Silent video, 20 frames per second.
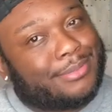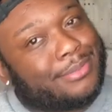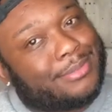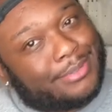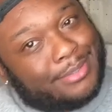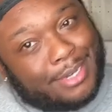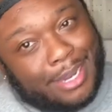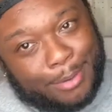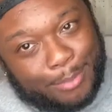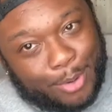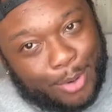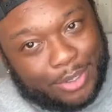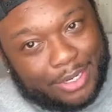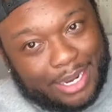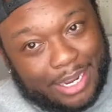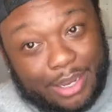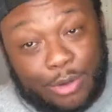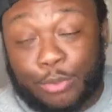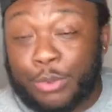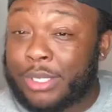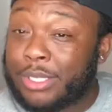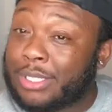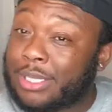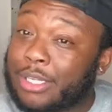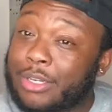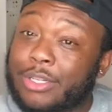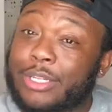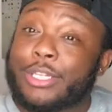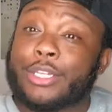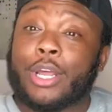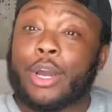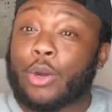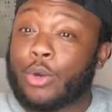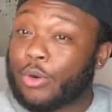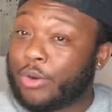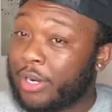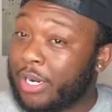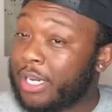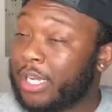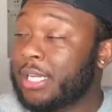come on now. We clearly know
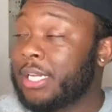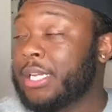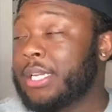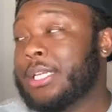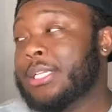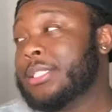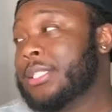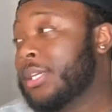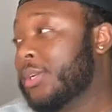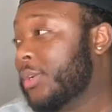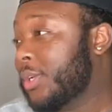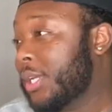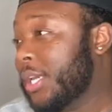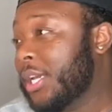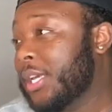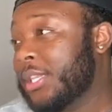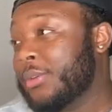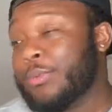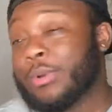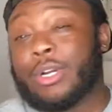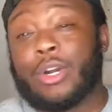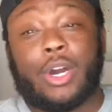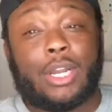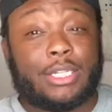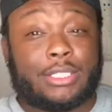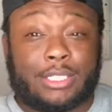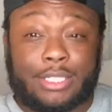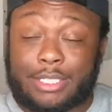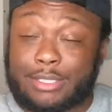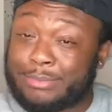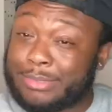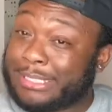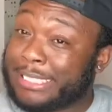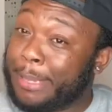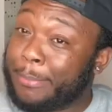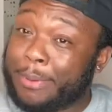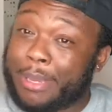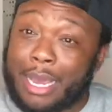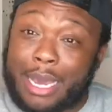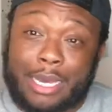Greg and Nene still together. Regardless of them stepping
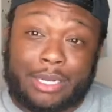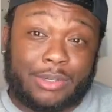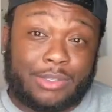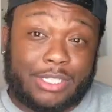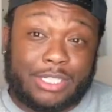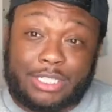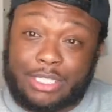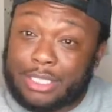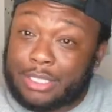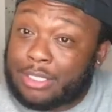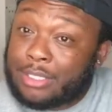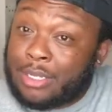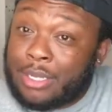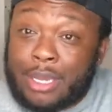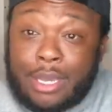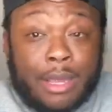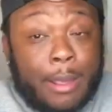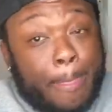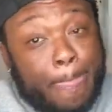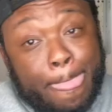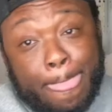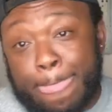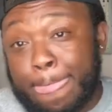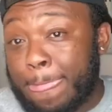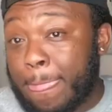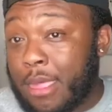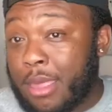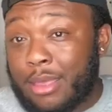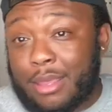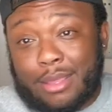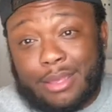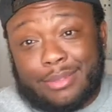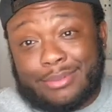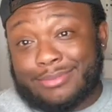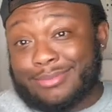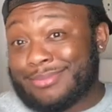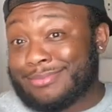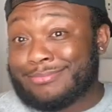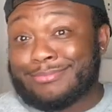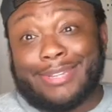out on each other,
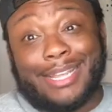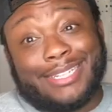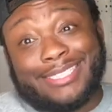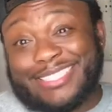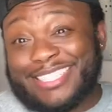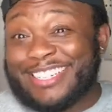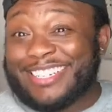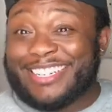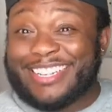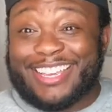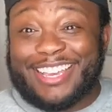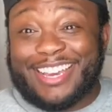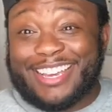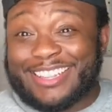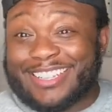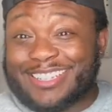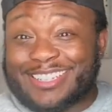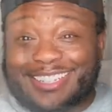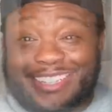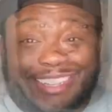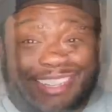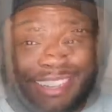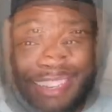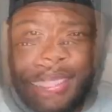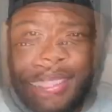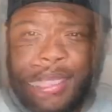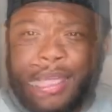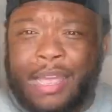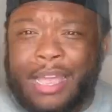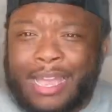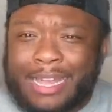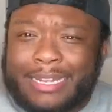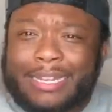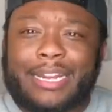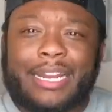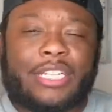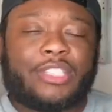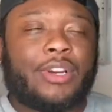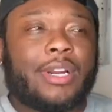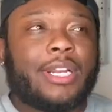they still together. Now, they
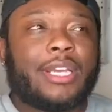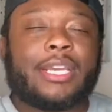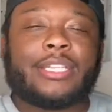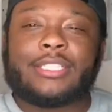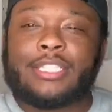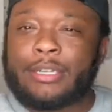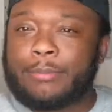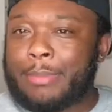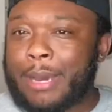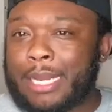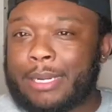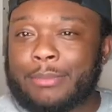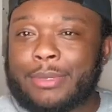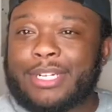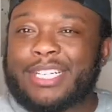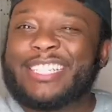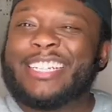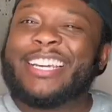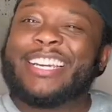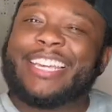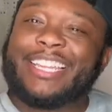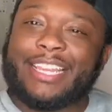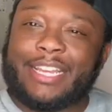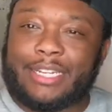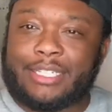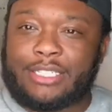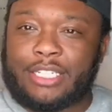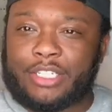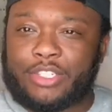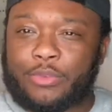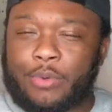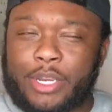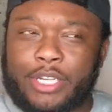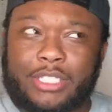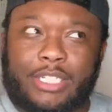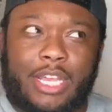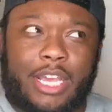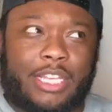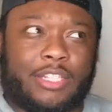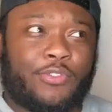try to get to the bottom of the cookie lady situation
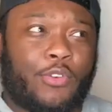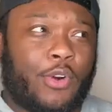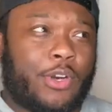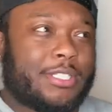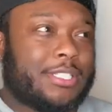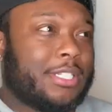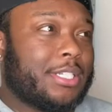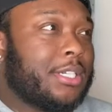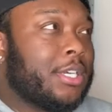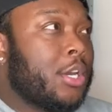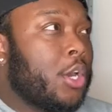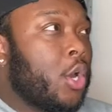as far as the